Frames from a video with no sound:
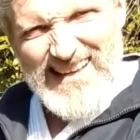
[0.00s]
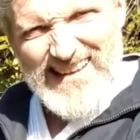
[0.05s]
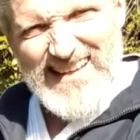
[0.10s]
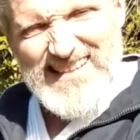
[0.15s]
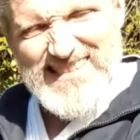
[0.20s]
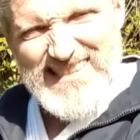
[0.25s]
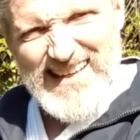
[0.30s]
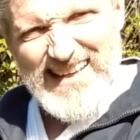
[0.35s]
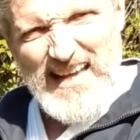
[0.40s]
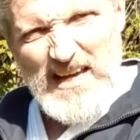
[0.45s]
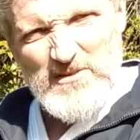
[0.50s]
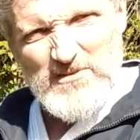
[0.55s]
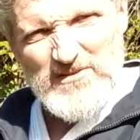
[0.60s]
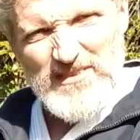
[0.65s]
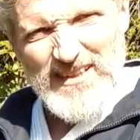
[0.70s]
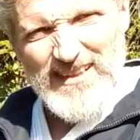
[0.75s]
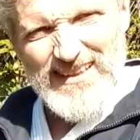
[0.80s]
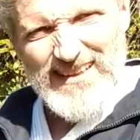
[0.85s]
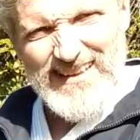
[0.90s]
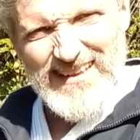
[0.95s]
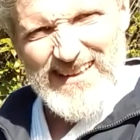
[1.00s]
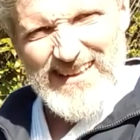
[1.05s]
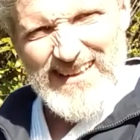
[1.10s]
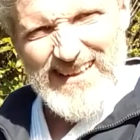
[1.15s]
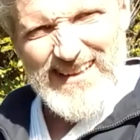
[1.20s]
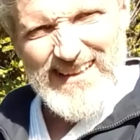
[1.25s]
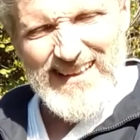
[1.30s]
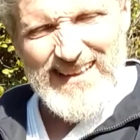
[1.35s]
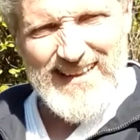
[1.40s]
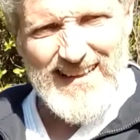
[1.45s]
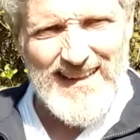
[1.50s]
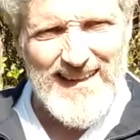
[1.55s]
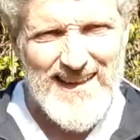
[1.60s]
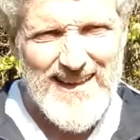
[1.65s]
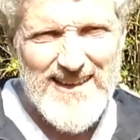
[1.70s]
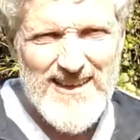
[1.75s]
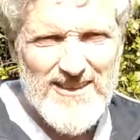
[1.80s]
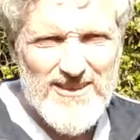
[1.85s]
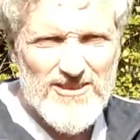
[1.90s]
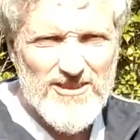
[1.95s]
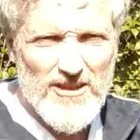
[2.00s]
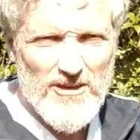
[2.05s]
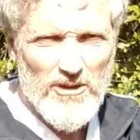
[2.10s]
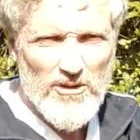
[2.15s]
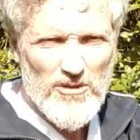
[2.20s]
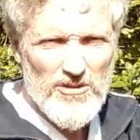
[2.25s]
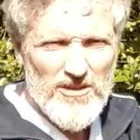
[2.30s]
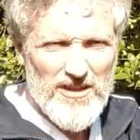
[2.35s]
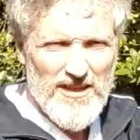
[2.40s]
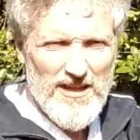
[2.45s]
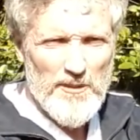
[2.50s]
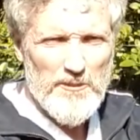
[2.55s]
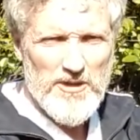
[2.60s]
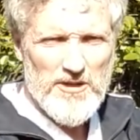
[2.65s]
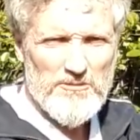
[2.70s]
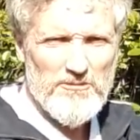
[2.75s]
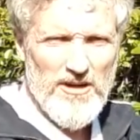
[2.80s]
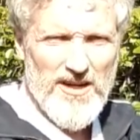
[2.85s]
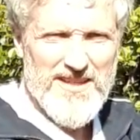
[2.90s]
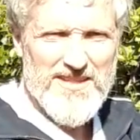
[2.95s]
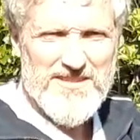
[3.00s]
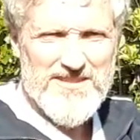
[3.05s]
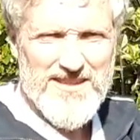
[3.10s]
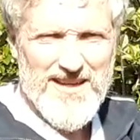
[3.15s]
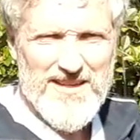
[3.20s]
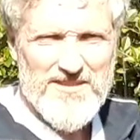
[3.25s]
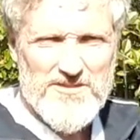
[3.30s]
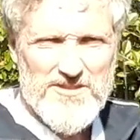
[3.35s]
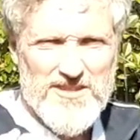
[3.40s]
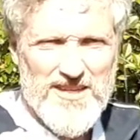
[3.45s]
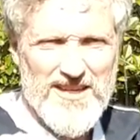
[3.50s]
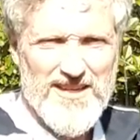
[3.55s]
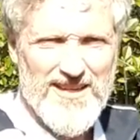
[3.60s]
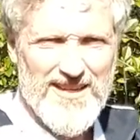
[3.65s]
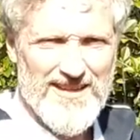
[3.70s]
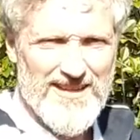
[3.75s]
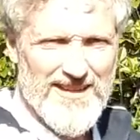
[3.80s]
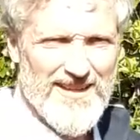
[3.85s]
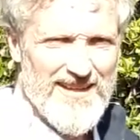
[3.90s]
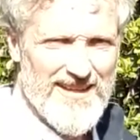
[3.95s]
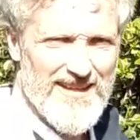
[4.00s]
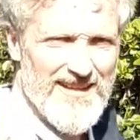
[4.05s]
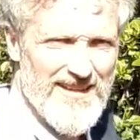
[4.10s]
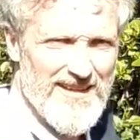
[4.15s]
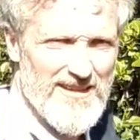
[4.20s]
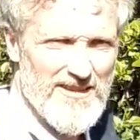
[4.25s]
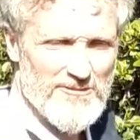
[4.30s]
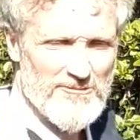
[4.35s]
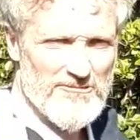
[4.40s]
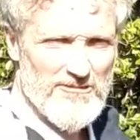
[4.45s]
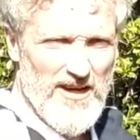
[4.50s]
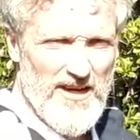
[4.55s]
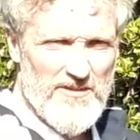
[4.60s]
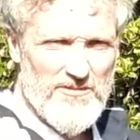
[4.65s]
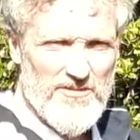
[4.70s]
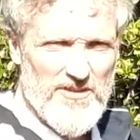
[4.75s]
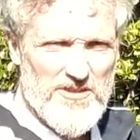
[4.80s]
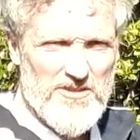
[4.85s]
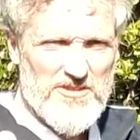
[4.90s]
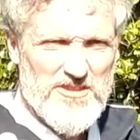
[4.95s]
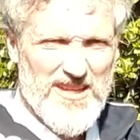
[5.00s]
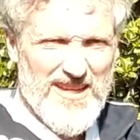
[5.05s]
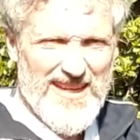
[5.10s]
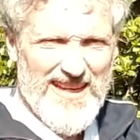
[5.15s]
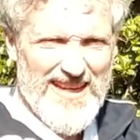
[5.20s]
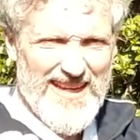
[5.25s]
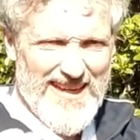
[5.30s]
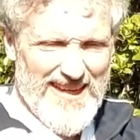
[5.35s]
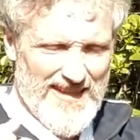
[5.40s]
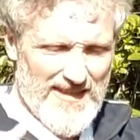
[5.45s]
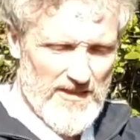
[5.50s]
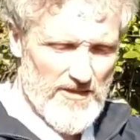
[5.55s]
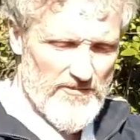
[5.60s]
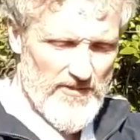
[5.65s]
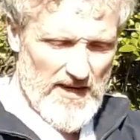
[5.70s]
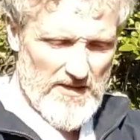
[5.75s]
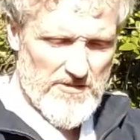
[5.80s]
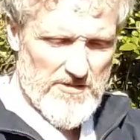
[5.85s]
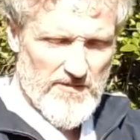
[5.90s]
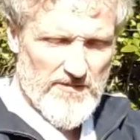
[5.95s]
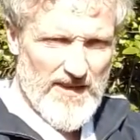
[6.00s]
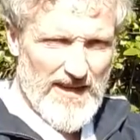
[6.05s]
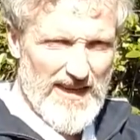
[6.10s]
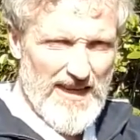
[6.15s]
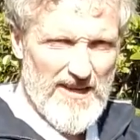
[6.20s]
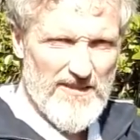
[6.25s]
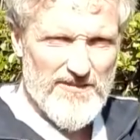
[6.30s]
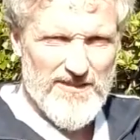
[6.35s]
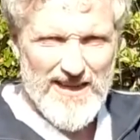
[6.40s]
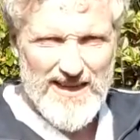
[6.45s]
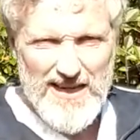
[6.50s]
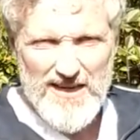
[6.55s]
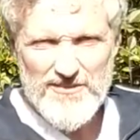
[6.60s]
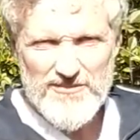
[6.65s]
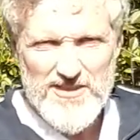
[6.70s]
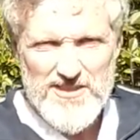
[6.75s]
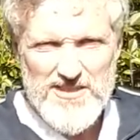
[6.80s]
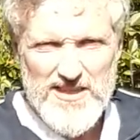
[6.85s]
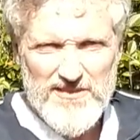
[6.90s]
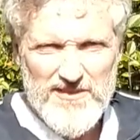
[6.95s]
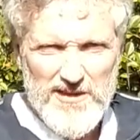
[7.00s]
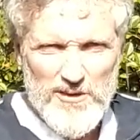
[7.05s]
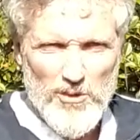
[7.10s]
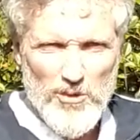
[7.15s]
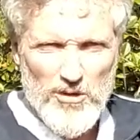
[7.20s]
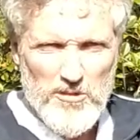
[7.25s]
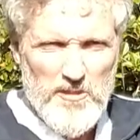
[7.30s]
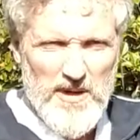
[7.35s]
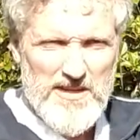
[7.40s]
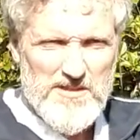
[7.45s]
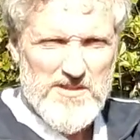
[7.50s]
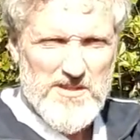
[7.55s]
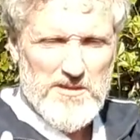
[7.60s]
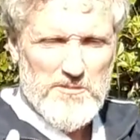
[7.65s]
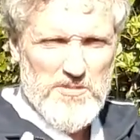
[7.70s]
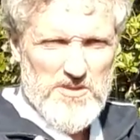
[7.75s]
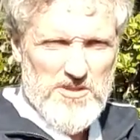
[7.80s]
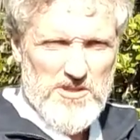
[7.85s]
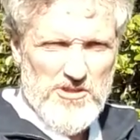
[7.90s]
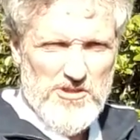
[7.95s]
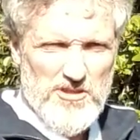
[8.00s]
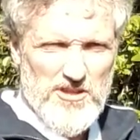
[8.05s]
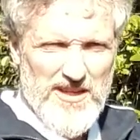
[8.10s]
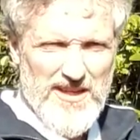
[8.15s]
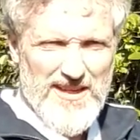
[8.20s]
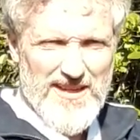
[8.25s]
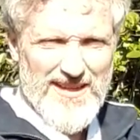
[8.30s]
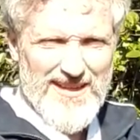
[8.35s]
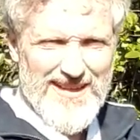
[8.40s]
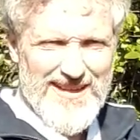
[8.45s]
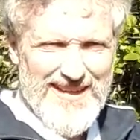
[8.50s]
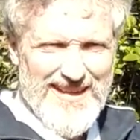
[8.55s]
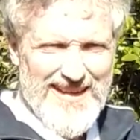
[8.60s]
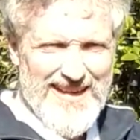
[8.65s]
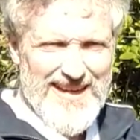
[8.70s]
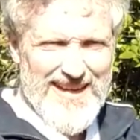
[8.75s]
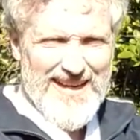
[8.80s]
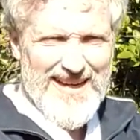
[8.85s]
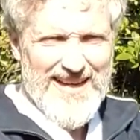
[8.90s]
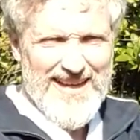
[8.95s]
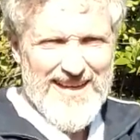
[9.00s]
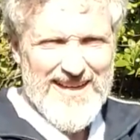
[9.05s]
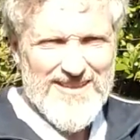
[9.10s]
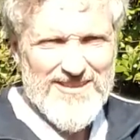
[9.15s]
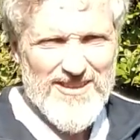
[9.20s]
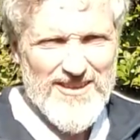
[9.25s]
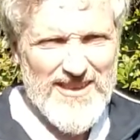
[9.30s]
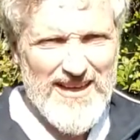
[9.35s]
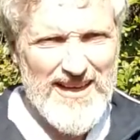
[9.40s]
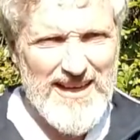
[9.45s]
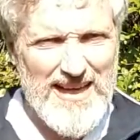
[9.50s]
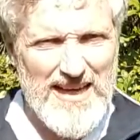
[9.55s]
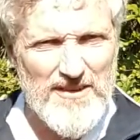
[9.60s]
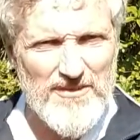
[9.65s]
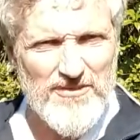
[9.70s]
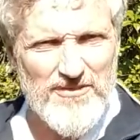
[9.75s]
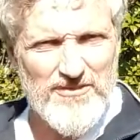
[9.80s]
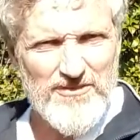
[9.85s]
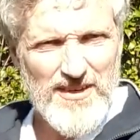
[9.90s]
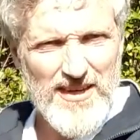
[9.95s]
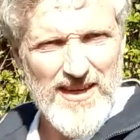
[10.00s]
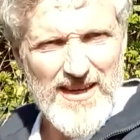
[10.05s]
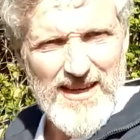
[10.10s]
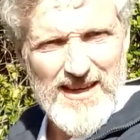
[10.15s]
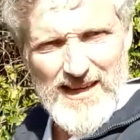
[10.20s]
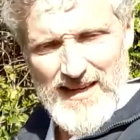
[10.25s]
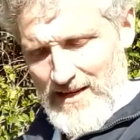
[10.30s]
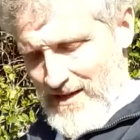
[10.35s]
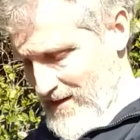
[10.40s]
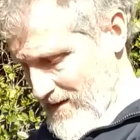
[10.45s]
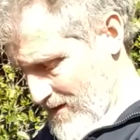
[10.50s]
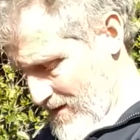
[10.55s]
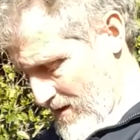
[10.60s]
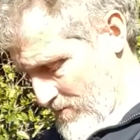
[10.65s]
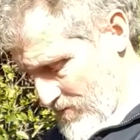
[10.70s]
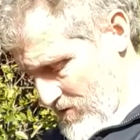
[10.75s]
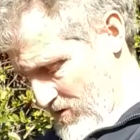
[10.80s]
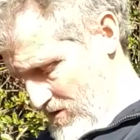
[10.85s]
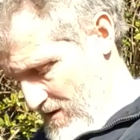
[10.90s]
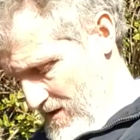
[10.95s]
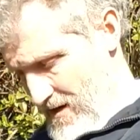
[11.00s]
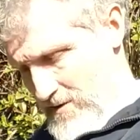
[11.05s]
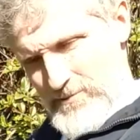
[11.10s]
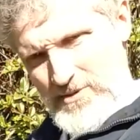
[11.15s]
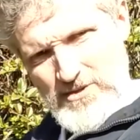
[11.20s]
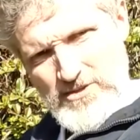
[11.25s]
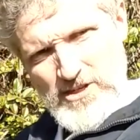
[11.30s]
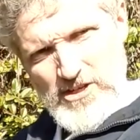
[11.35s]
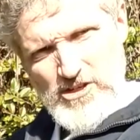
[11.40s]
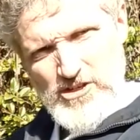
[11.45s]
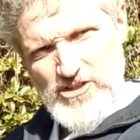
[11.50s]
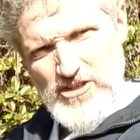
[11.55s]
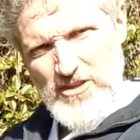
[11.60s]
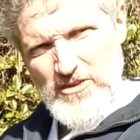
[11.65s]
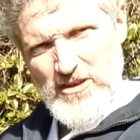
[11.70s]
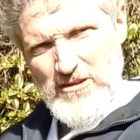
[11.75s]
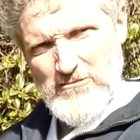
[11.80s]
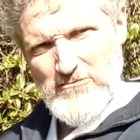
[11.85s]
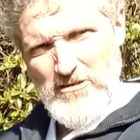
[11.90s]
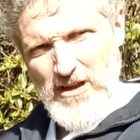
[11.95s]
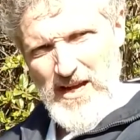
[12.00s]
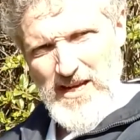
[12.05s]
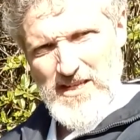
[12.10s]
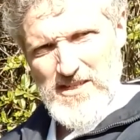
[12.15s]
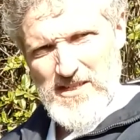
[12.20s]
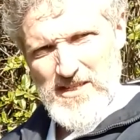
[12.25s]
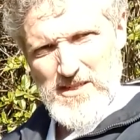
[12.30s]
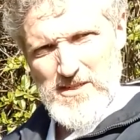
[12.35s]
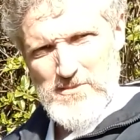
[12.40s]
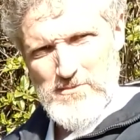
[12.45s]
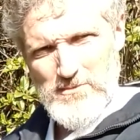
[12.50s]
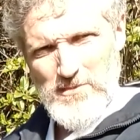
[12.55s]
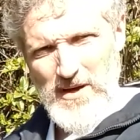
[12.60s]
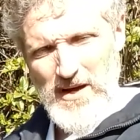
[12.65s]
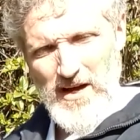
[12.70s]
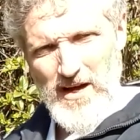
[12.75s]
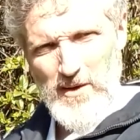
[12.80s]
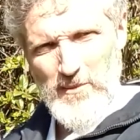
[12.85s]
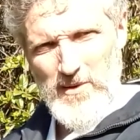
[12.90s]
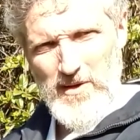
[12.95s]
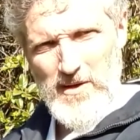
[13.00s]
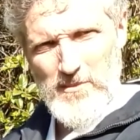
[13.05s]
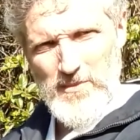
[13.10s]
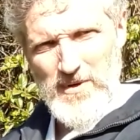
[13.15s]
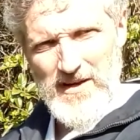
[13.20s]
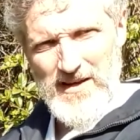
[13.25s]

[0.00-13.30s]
That's the left. So look, I'm in a right stance. Right fist in advance of the left. The left is in the augmenting position here. So the left comes to that position and the right is palm up.